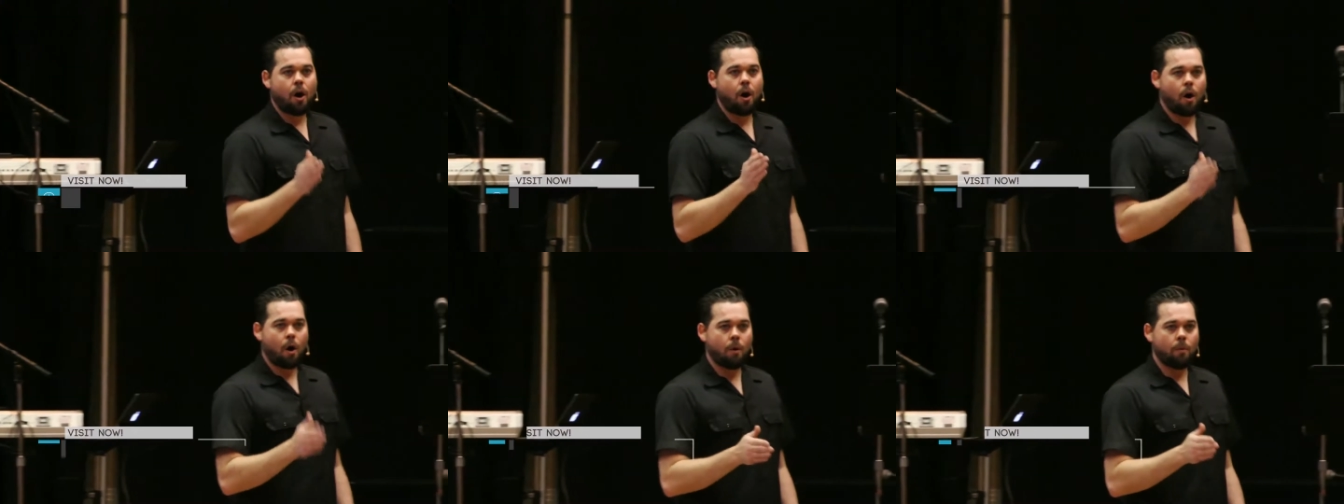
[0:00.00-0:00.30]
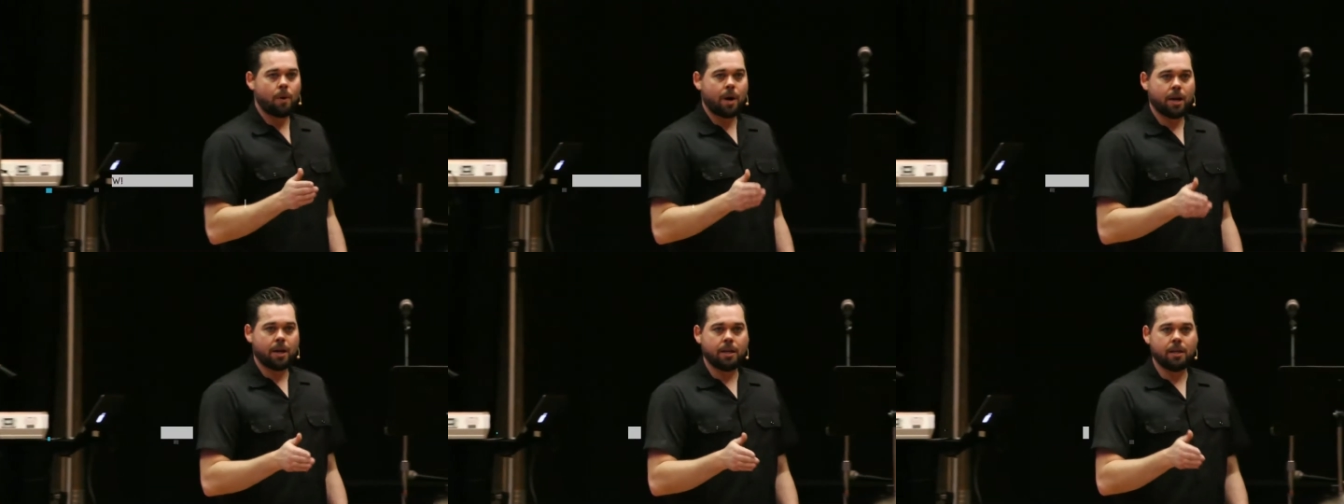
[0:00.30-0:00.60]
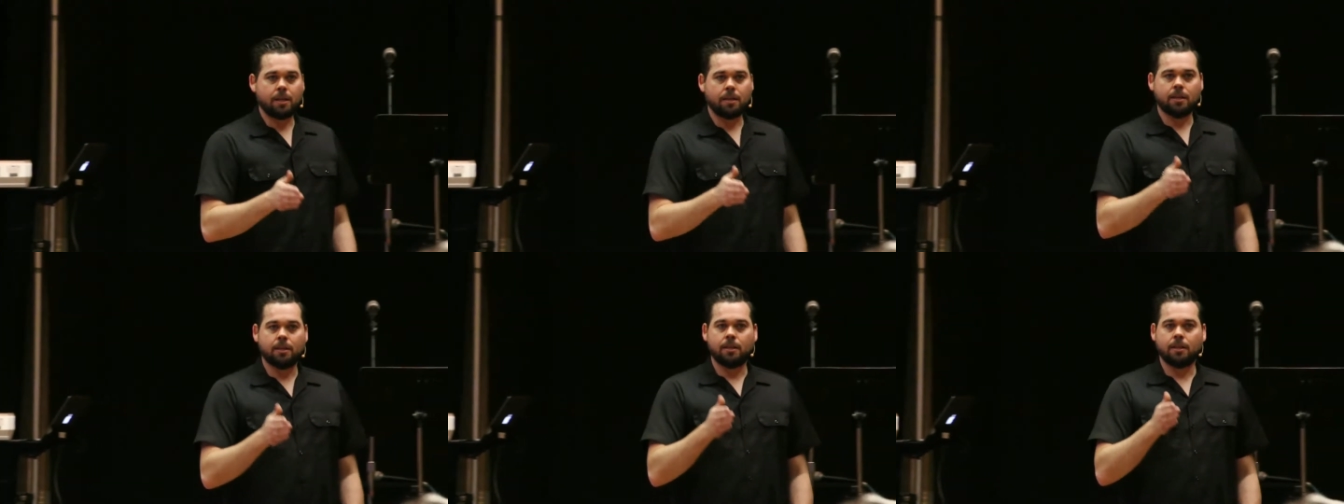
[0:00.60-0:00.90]

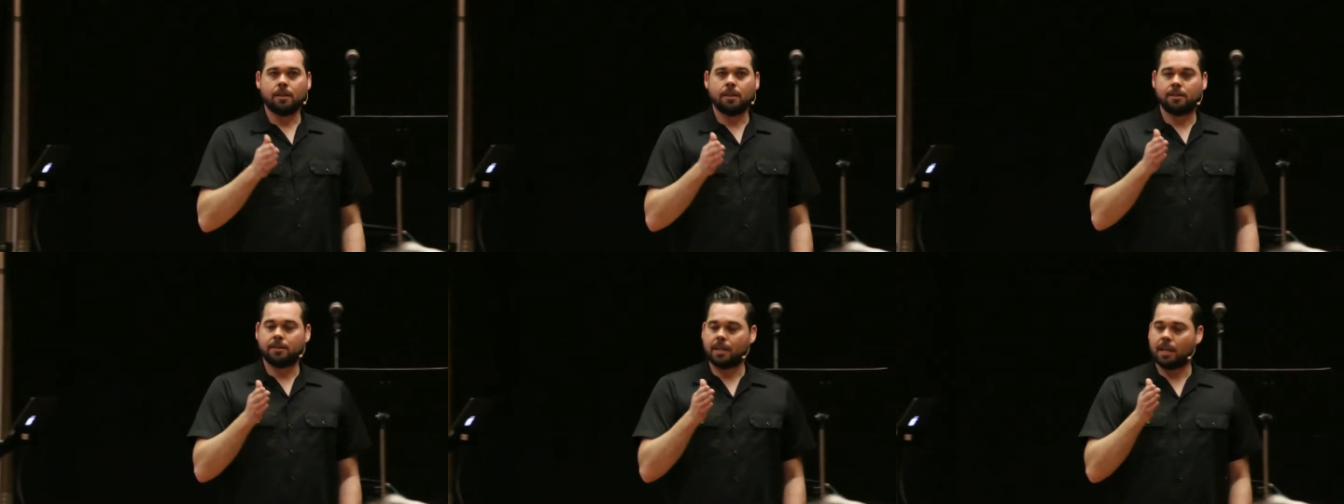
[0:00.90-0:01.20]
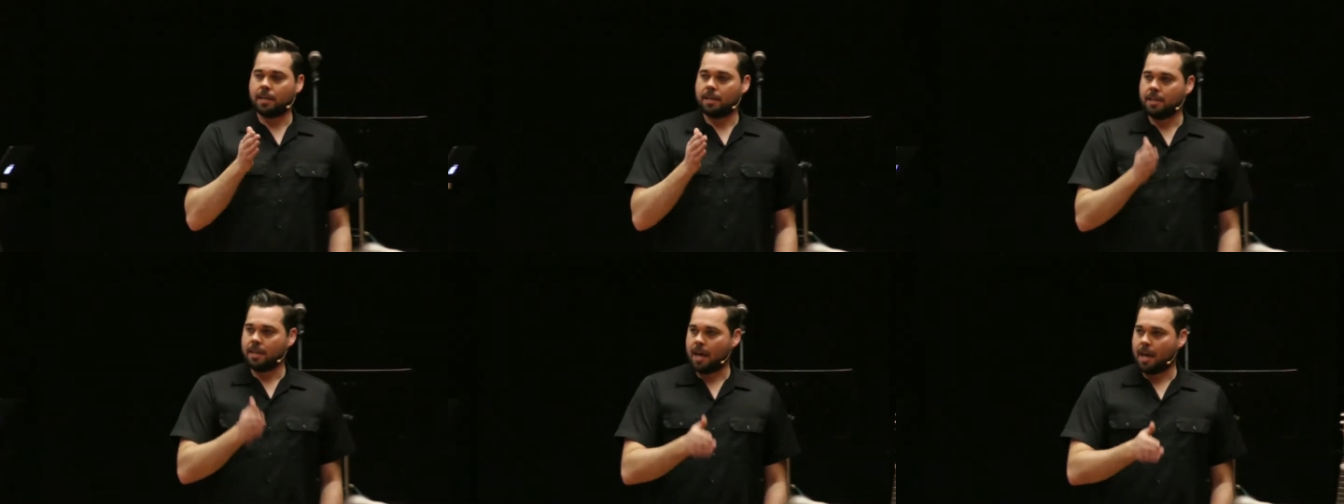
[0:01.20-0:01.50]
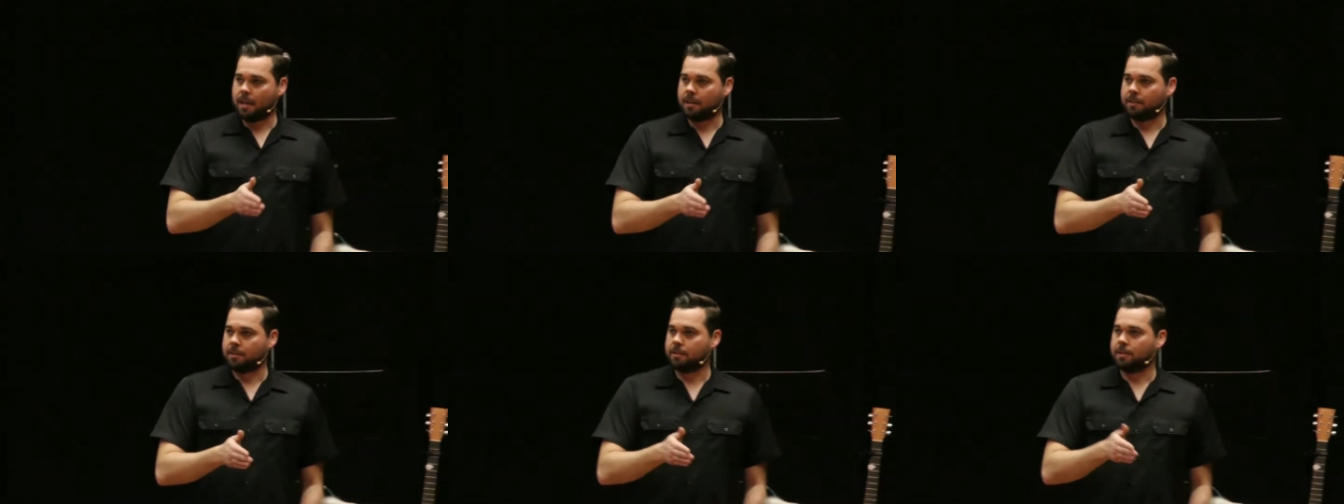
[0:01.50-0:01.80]
already said
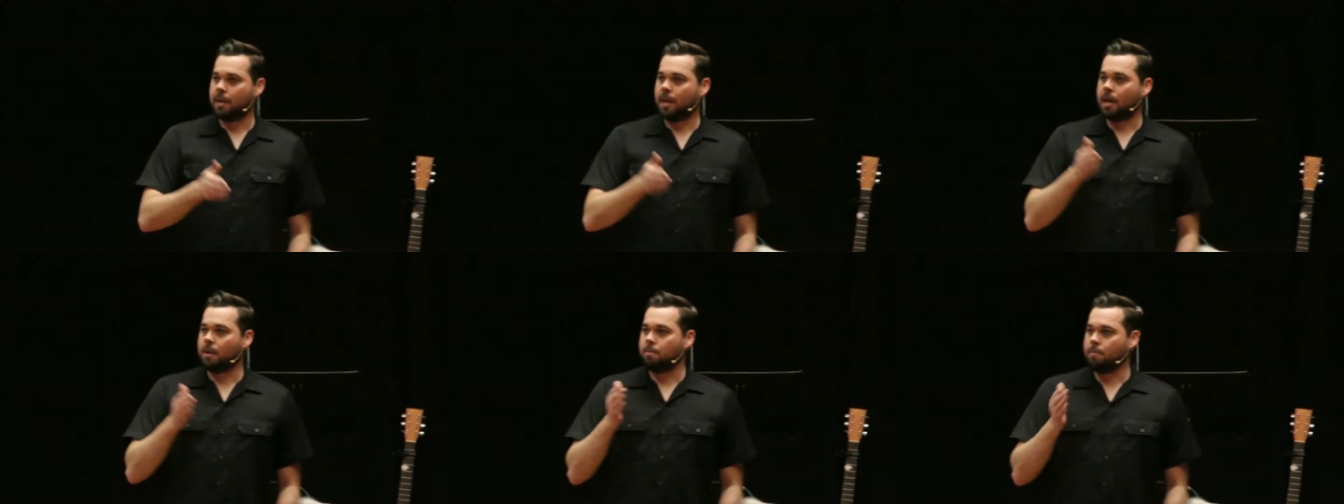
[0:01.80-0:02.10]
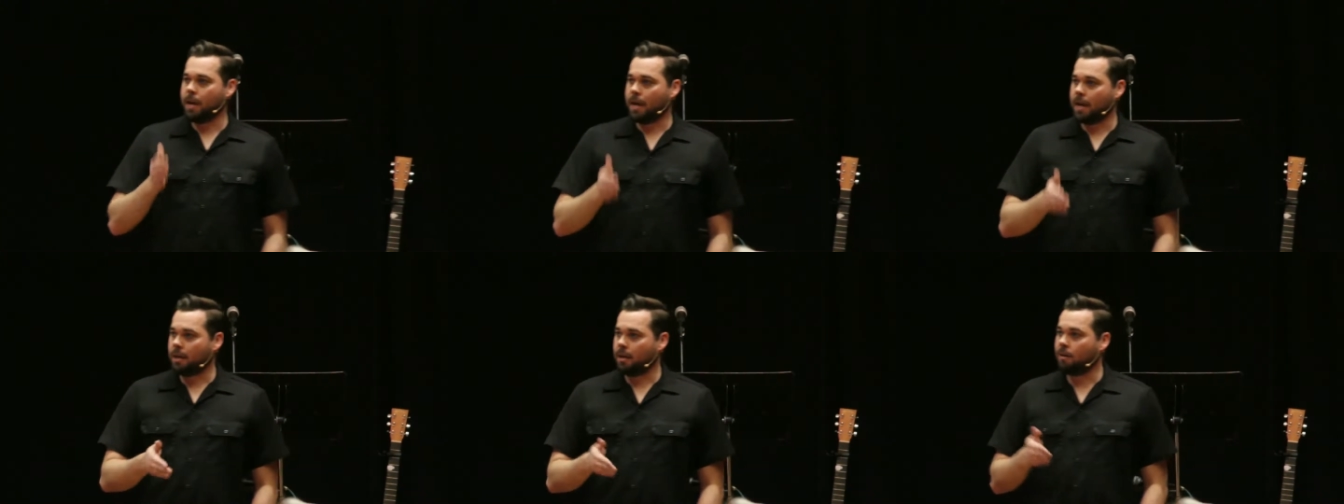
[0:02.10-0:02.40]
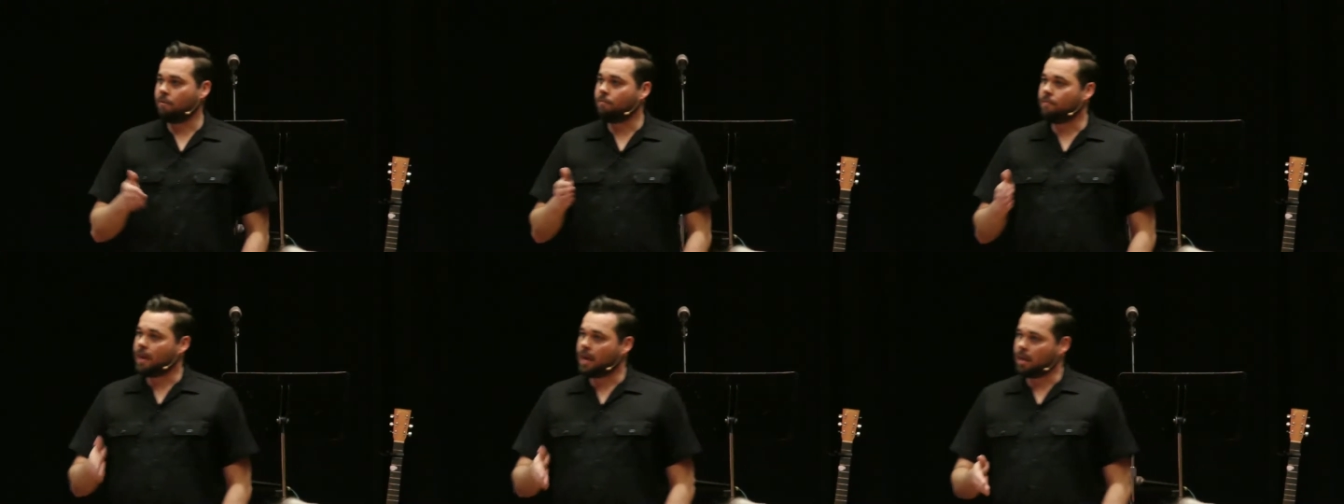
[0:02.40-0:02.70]
yes and made
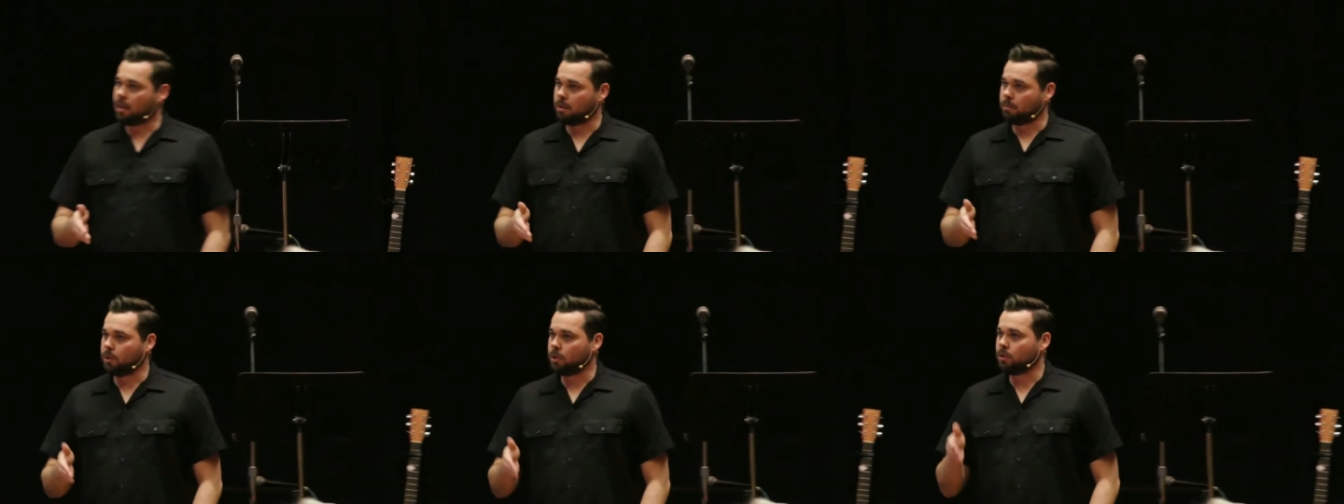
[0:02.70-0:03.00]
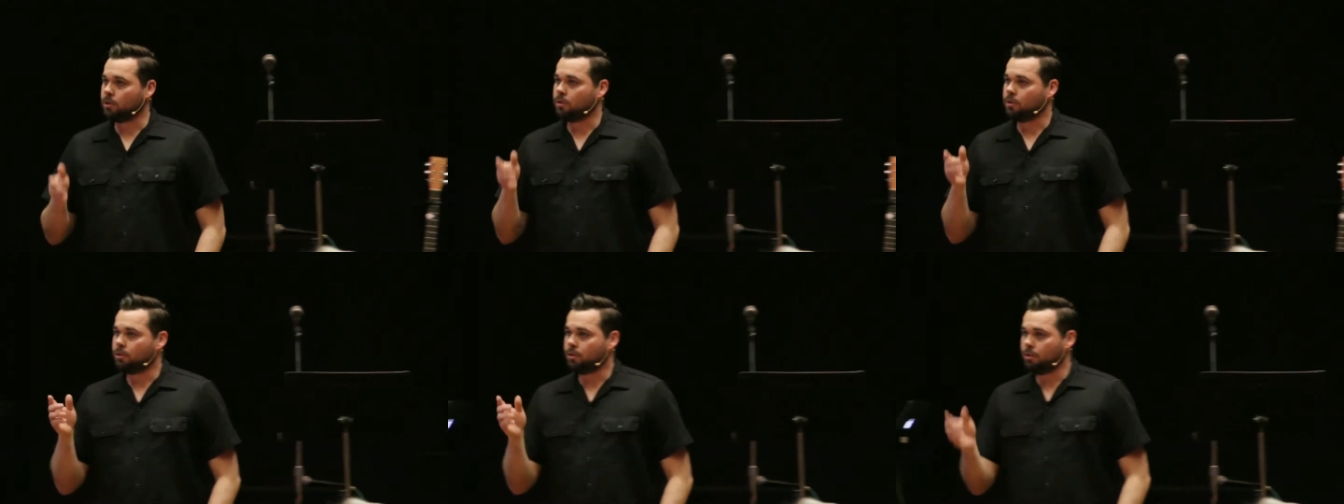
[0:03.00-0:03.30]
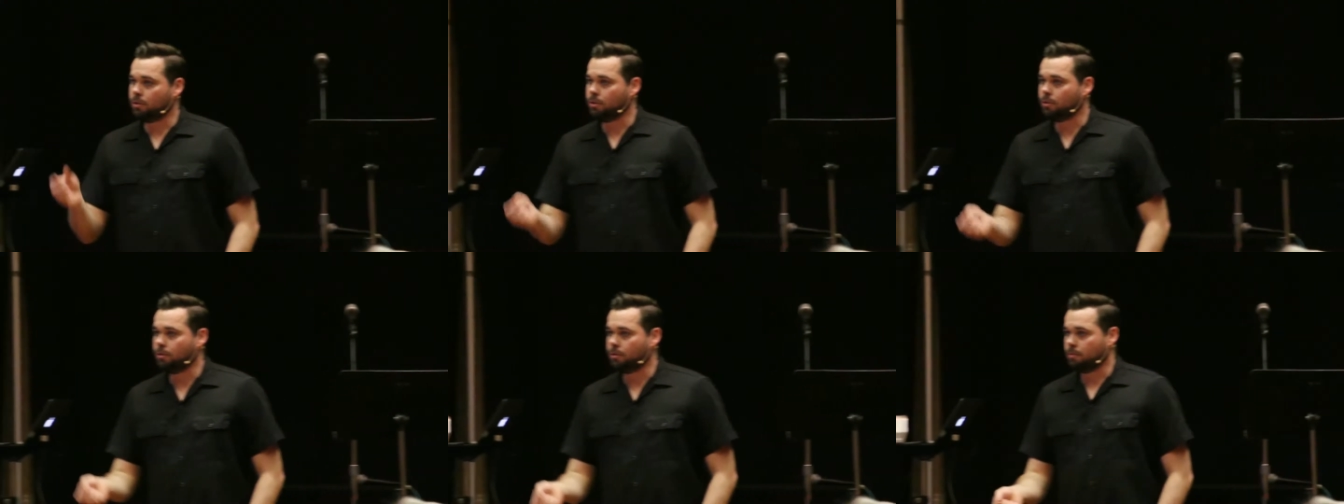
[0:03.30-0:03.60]
available
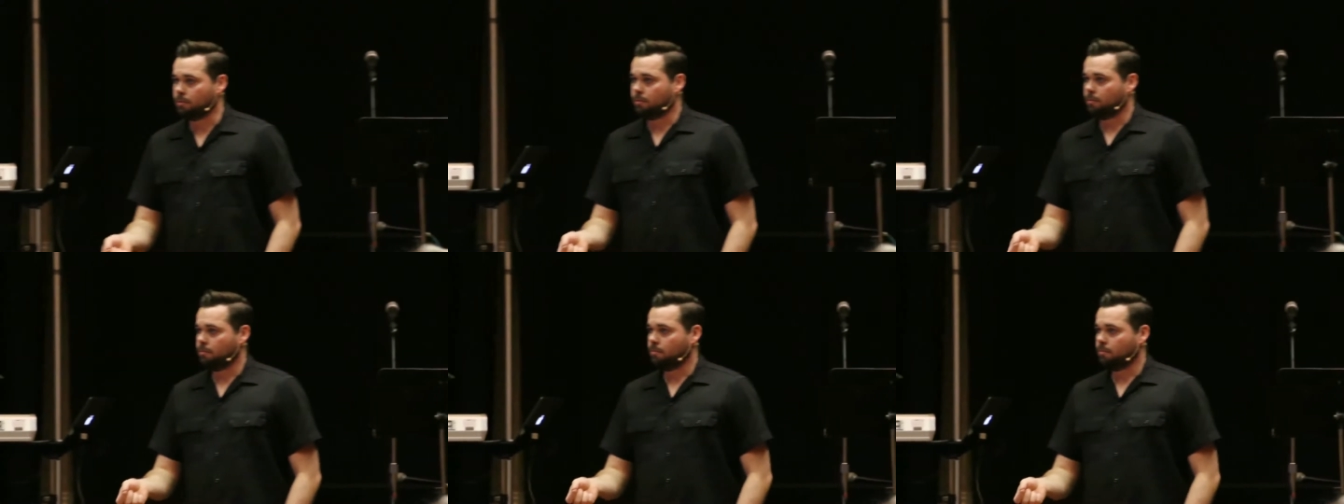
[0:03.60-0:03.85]
to you.